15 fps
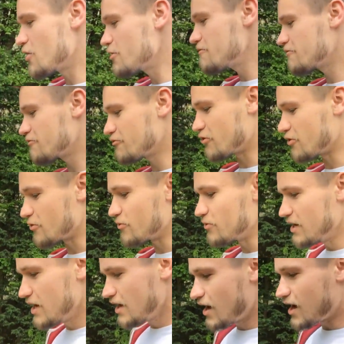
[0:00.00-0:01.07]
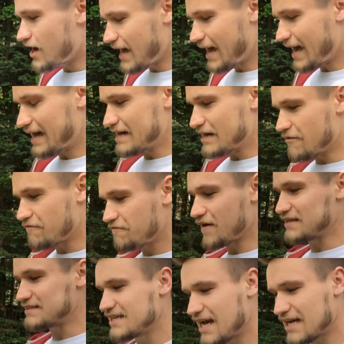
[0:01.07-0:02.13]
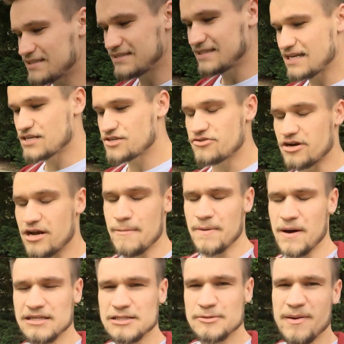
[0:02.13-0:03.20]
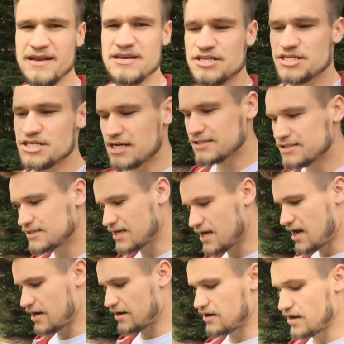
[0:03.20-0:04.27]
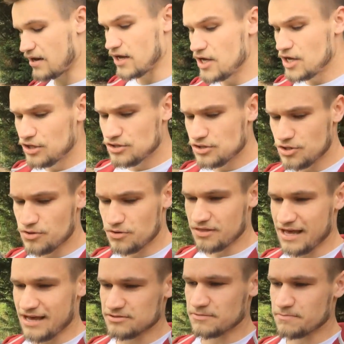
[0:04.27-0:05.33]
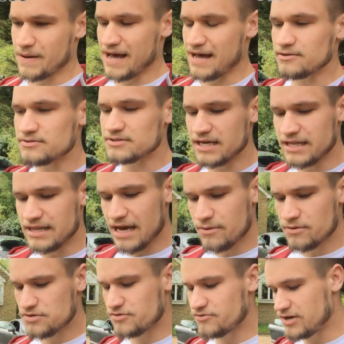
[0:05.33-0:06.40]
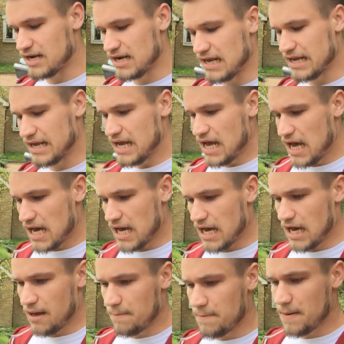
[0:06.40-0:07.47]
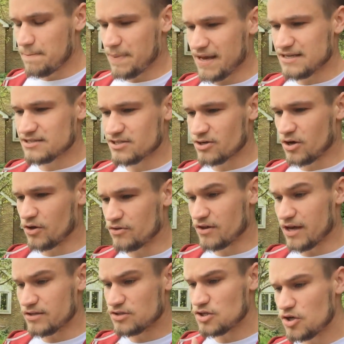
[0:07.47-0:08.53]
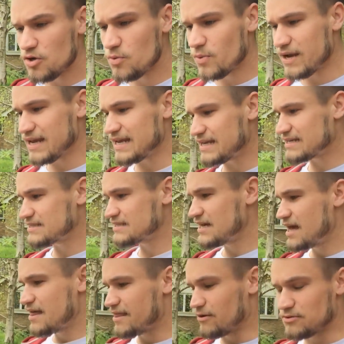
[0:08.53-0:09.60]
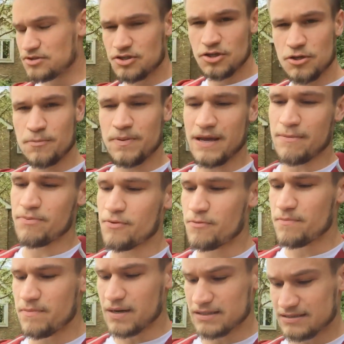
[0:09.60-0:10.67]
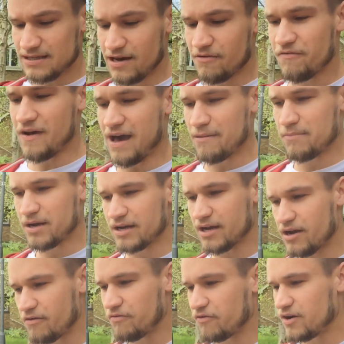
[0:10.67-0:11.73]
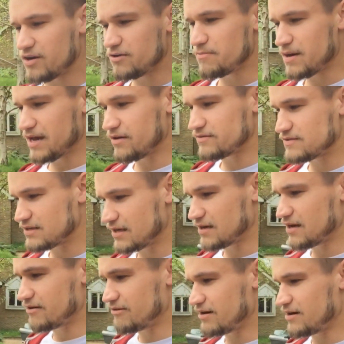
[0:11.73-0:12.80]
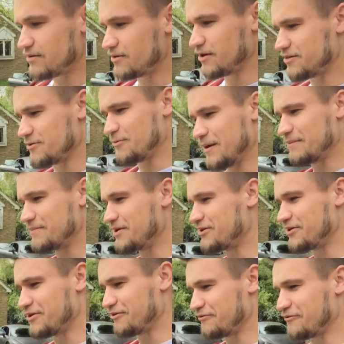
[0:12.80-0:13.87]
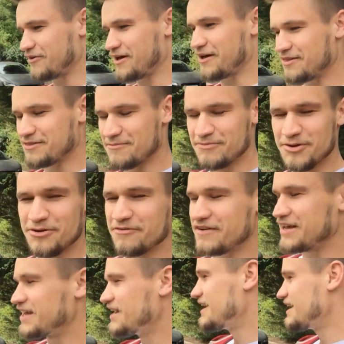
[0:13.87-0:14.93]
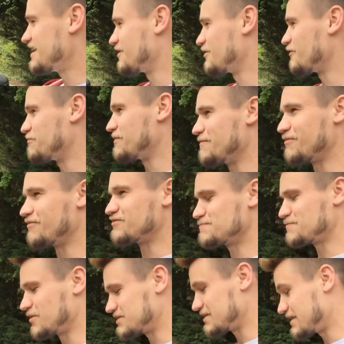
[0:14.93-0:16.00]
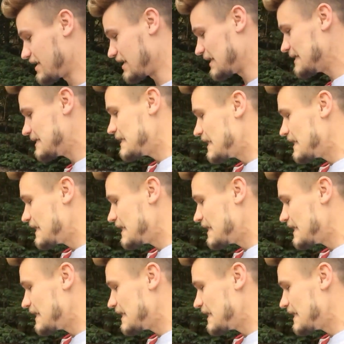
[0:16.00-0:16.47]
overall, I had a fantastic trip. I spent just under £2,000, and that was really based on that 2 weeks. There was two people, myself and my girlfriend. You may have seen her in the wing mirror of the movie. A lot of people have spotted her.